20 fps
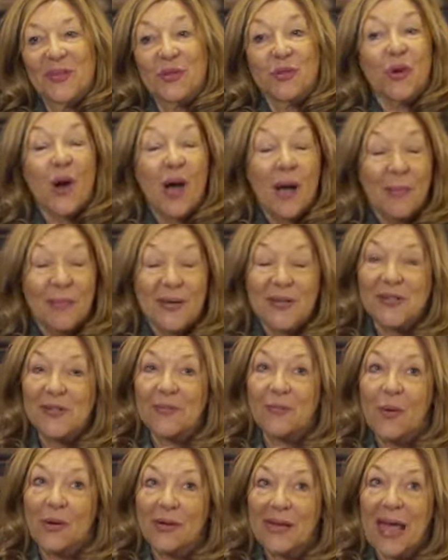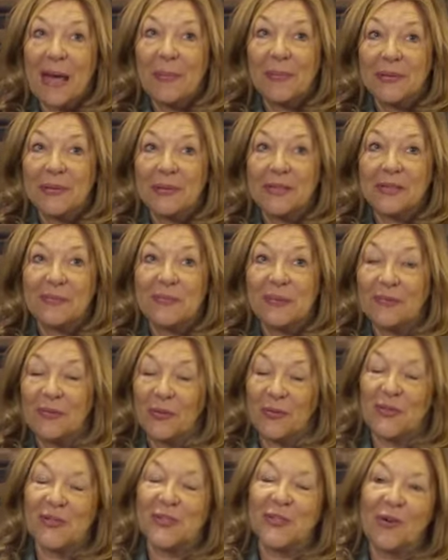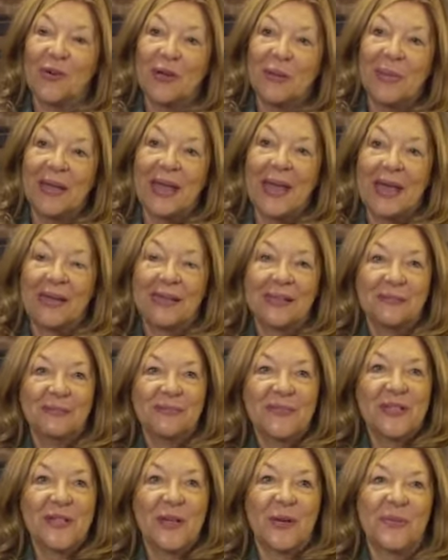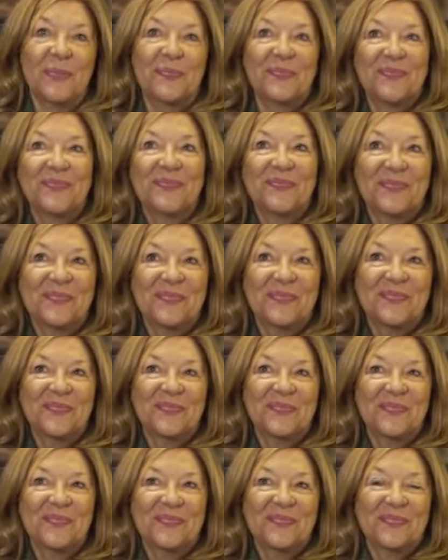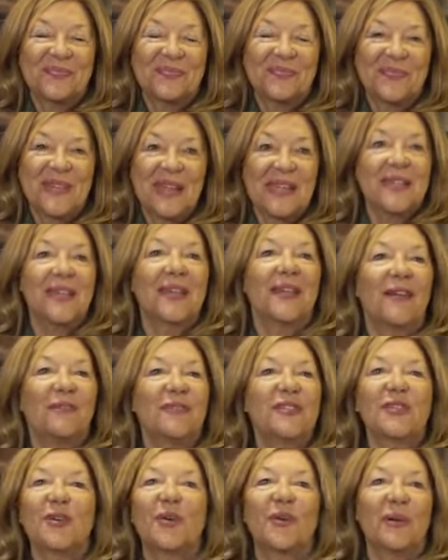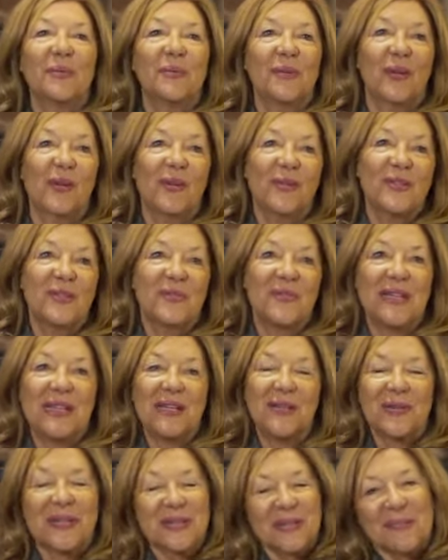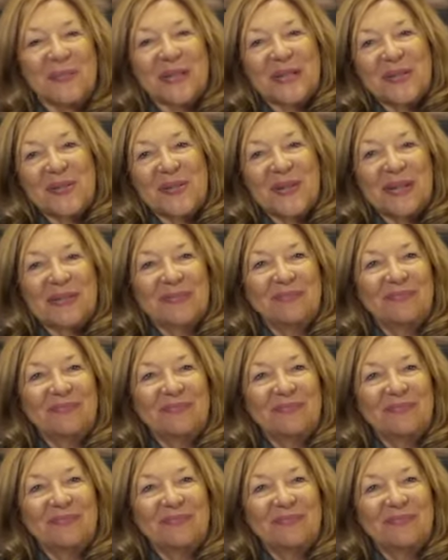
dramas of what happened before the story began. So it's a love story with lots of secrets and mystery.